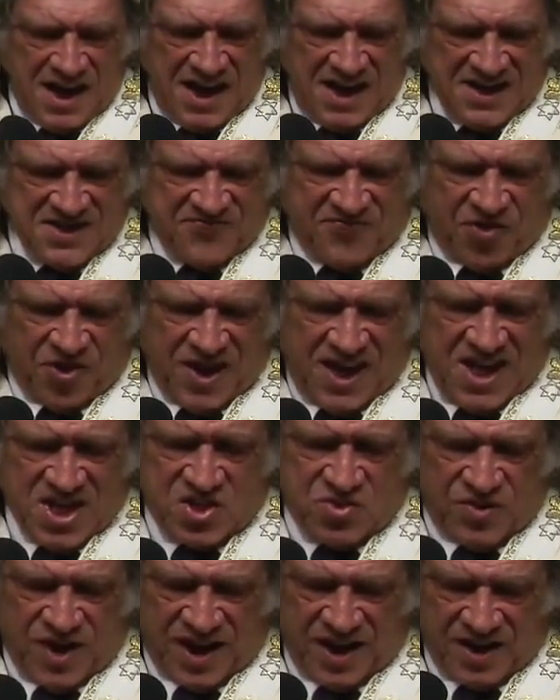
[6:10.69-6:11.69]
is for
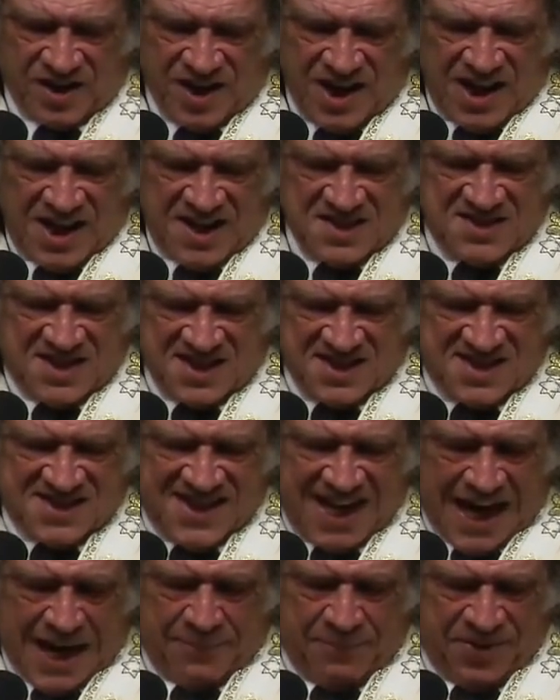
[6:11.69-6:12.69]
Israel is to
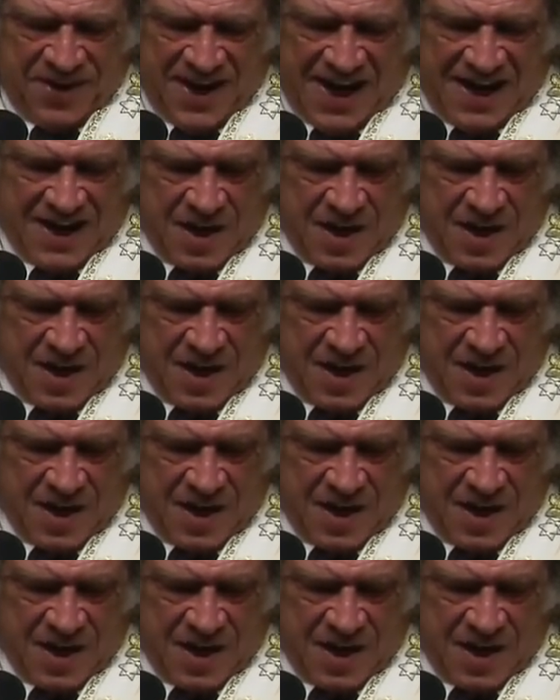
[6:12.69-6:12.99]
stop the